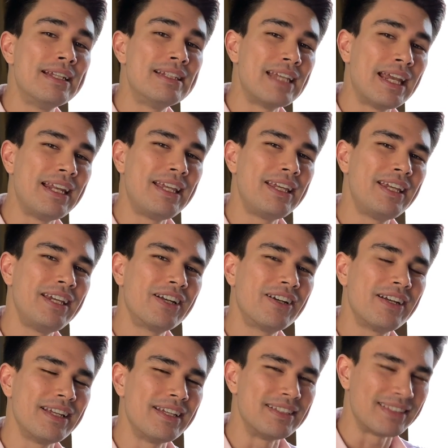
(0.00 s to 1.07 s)
Dating here
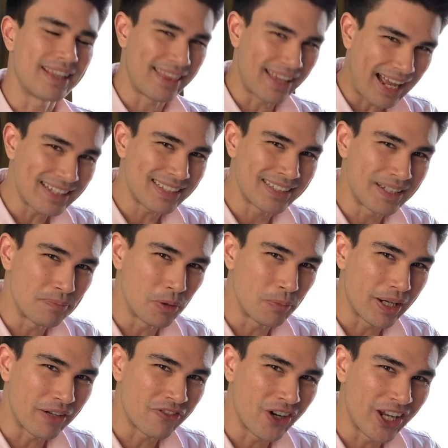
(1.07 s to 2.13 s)
is that simple,
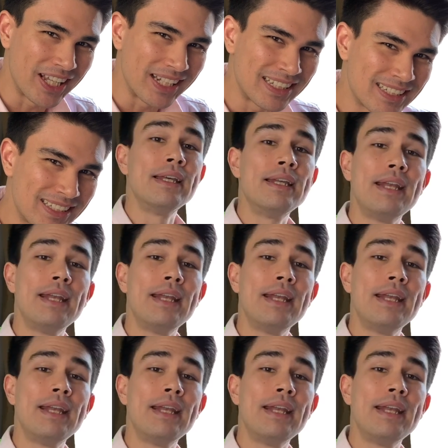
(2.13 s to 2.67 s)
my friend.